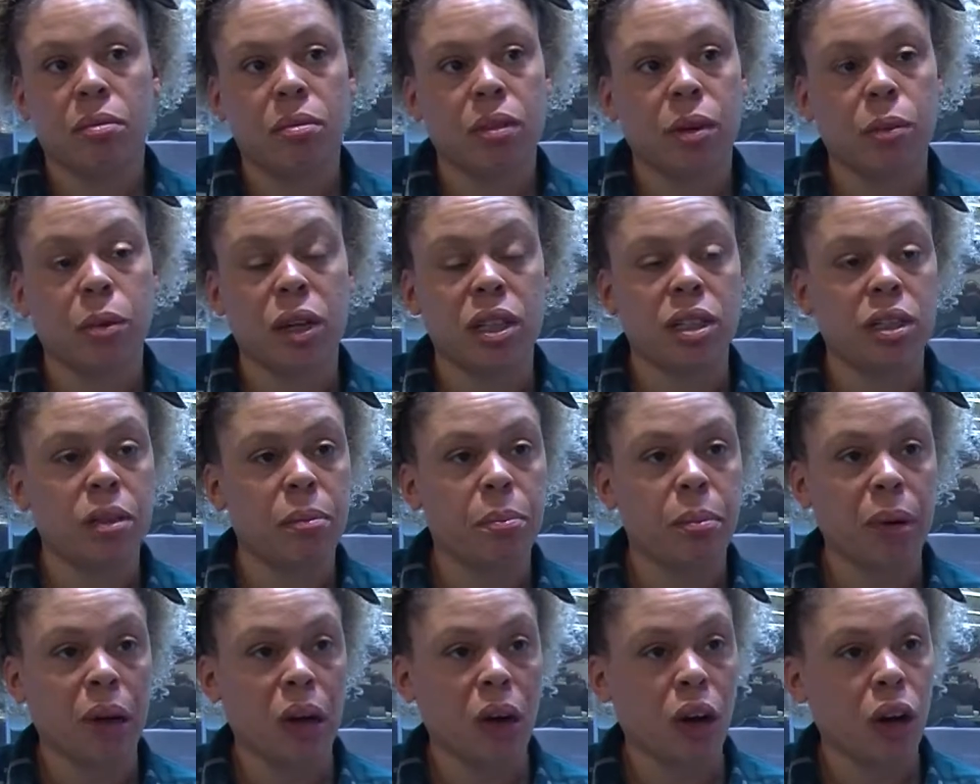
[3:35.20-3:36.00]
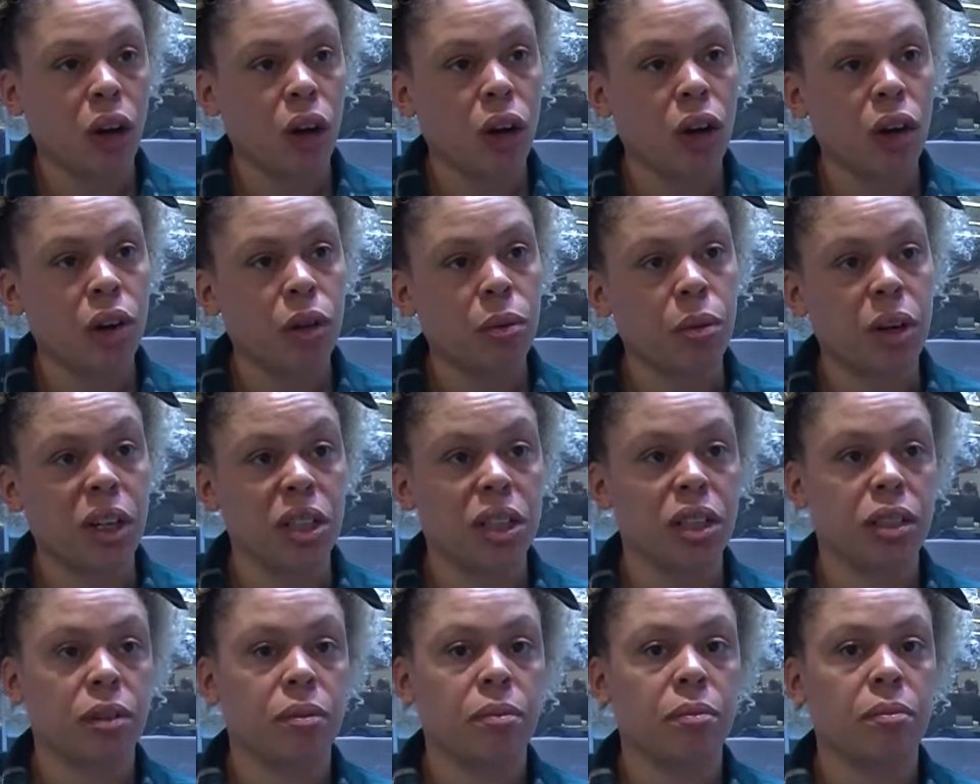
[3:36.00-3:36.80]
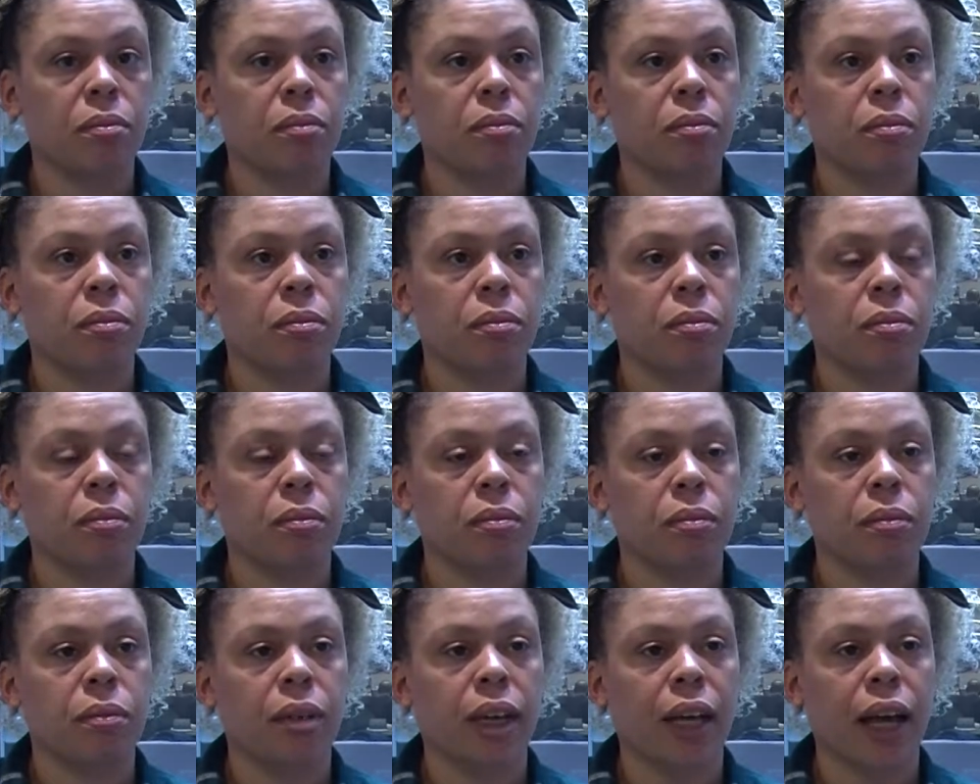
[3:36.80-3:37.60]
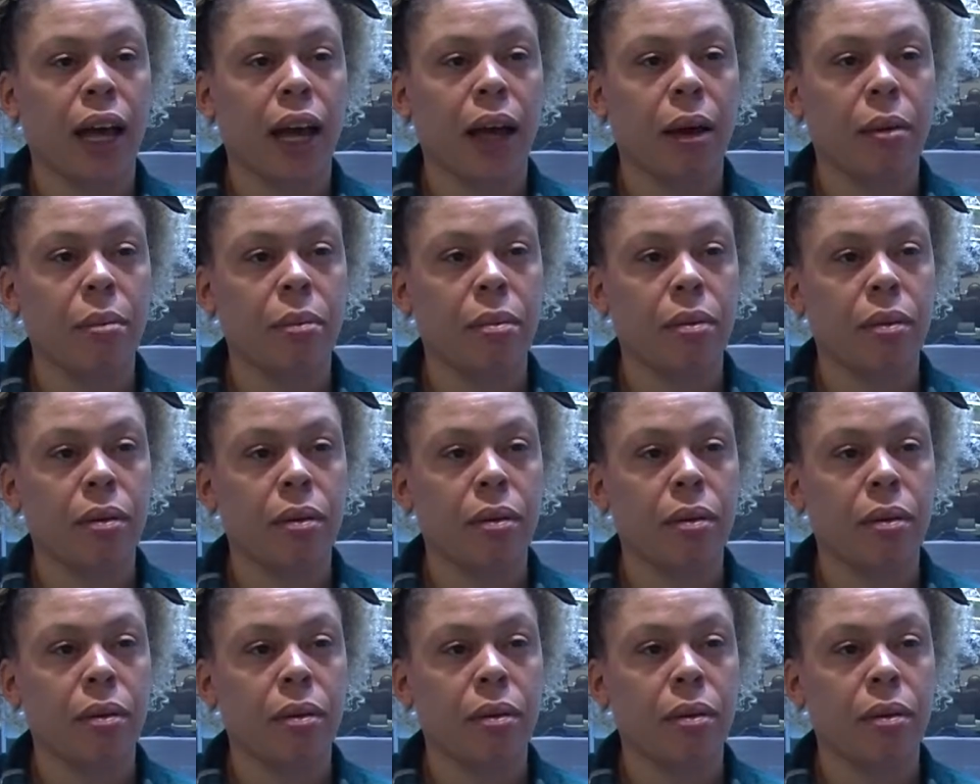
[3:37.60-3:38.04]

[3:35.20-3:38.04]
worked in a bar, worked at Gap,